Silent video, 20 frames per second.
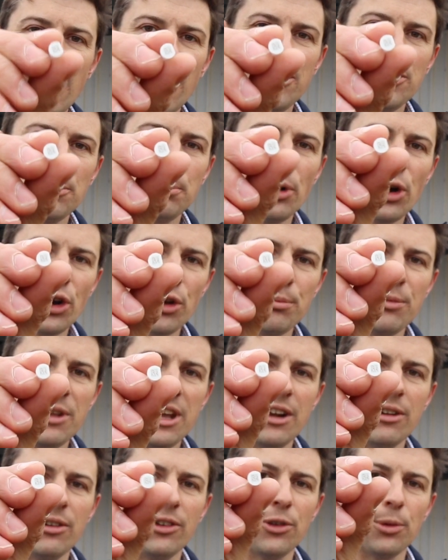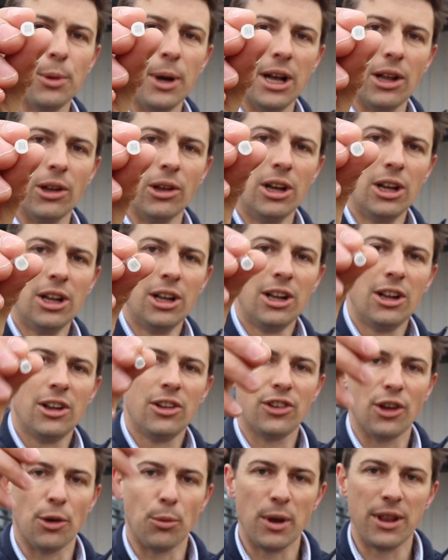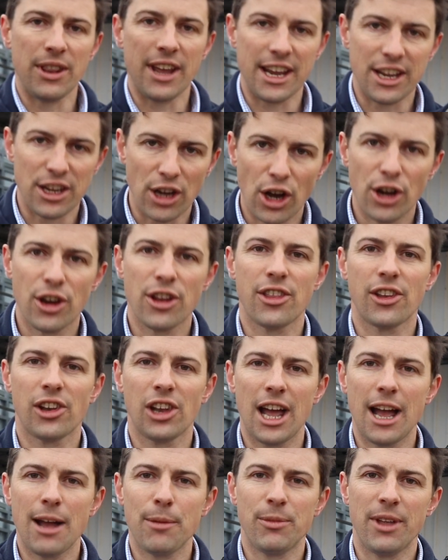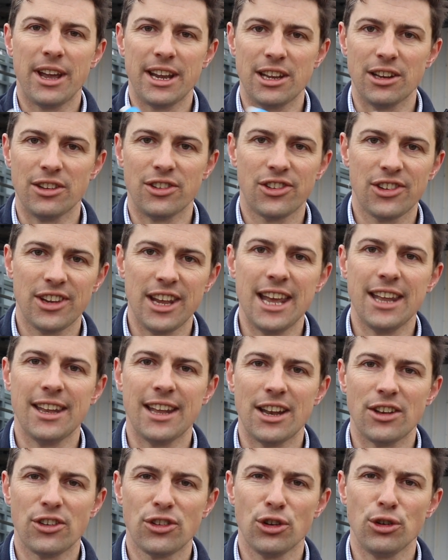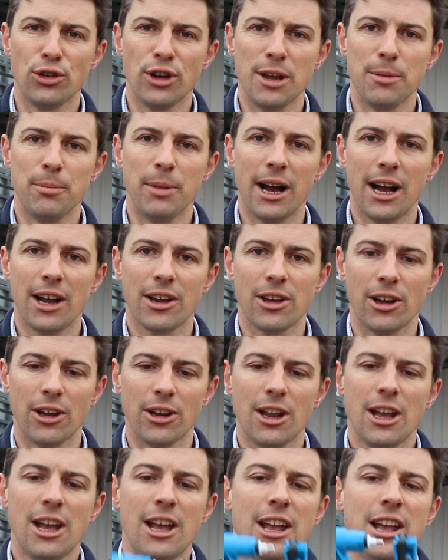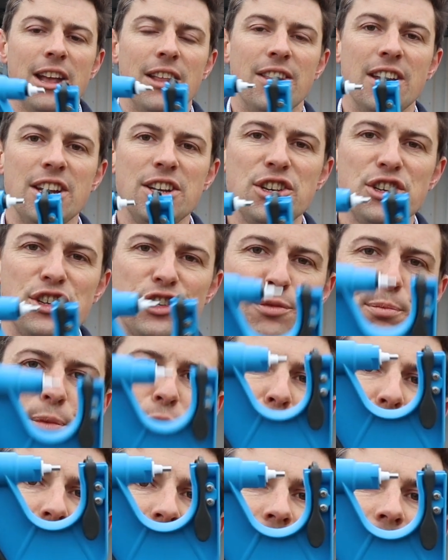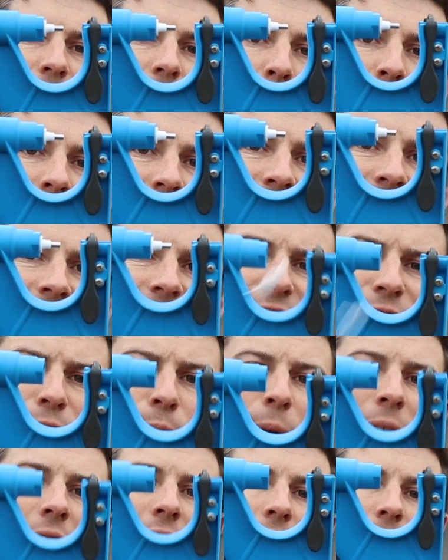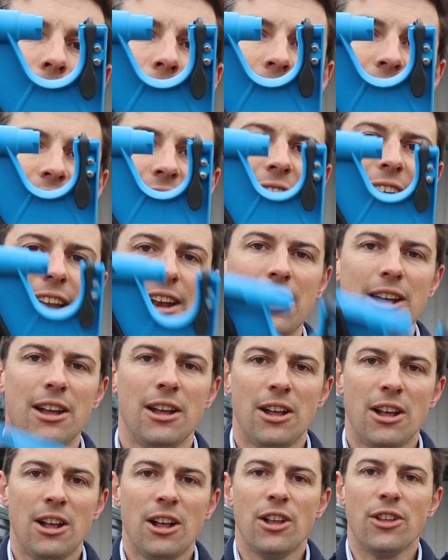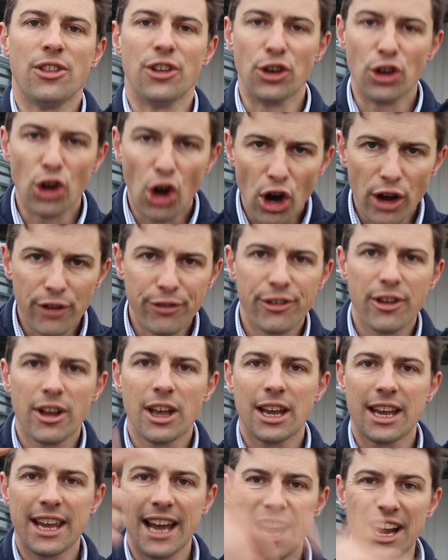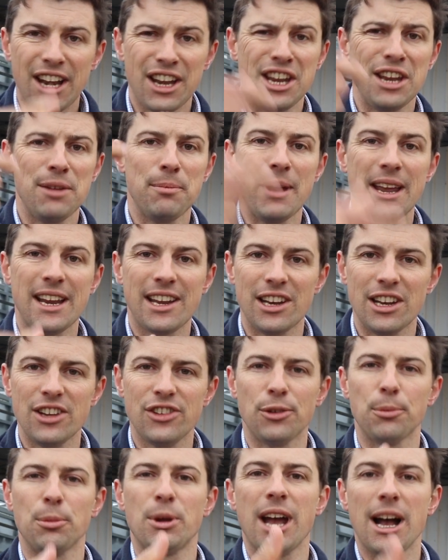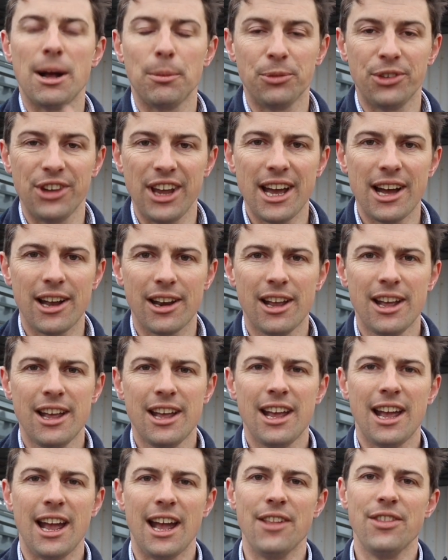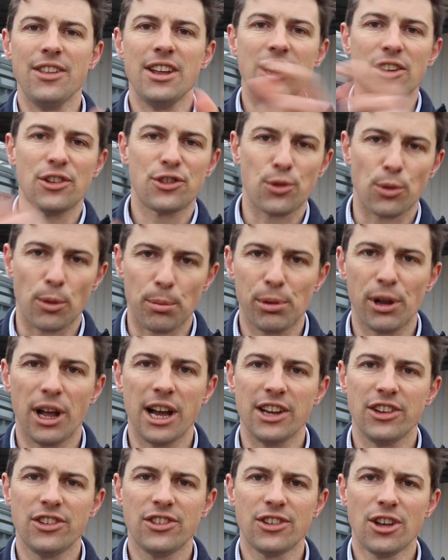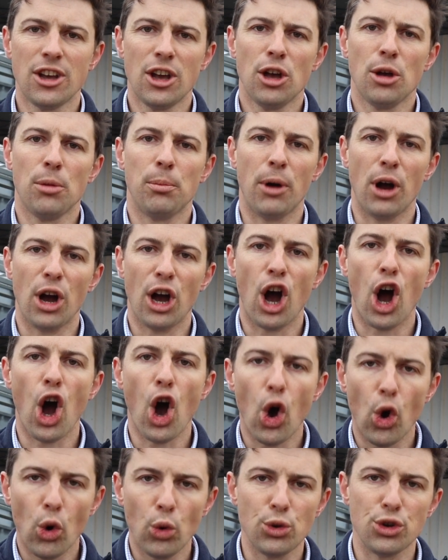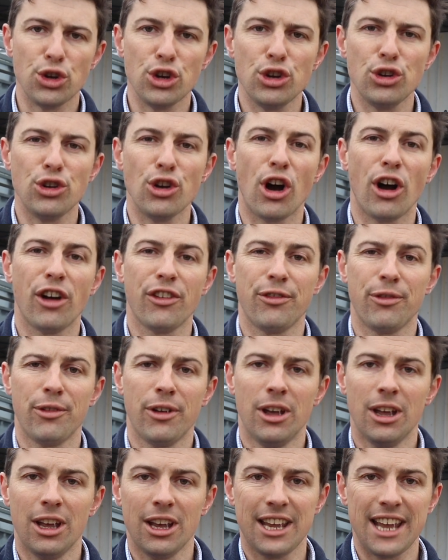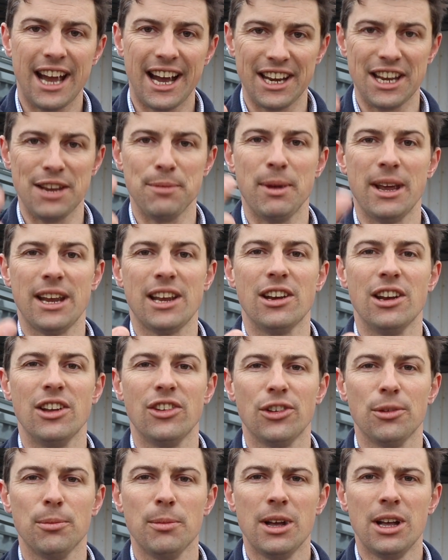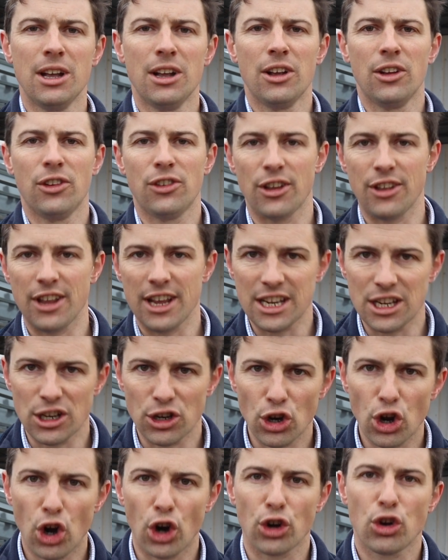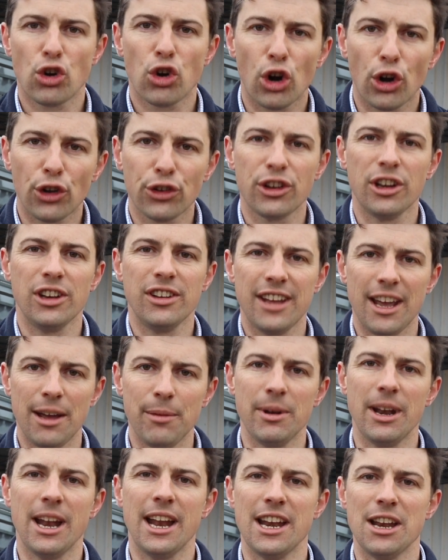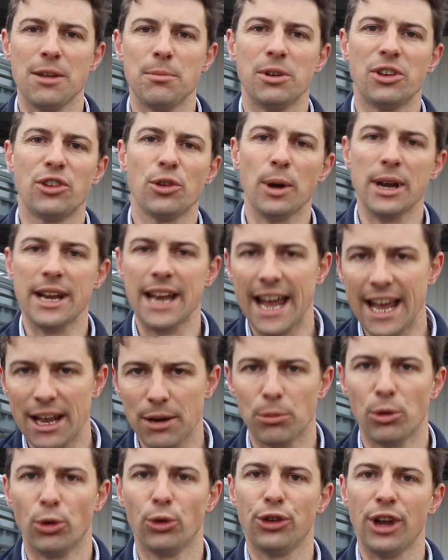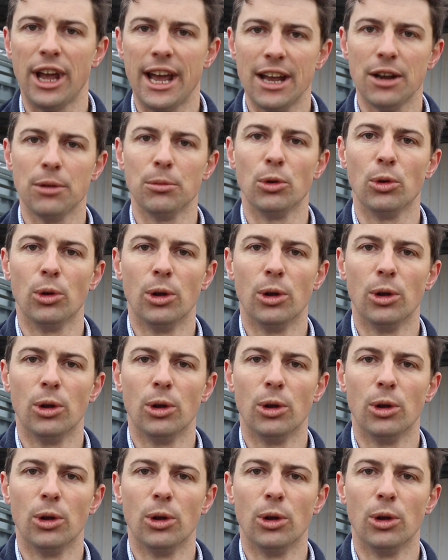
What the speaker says: at the bottom there as well. So when they go to the lab, they can scan that 2D barcode. Then you just pry your applicator apart like that. The knife cutting mechanism comes out, and then it's replaced by a whole new knife cutting mechanism, so that you're not cross-contaminating between animal to animal.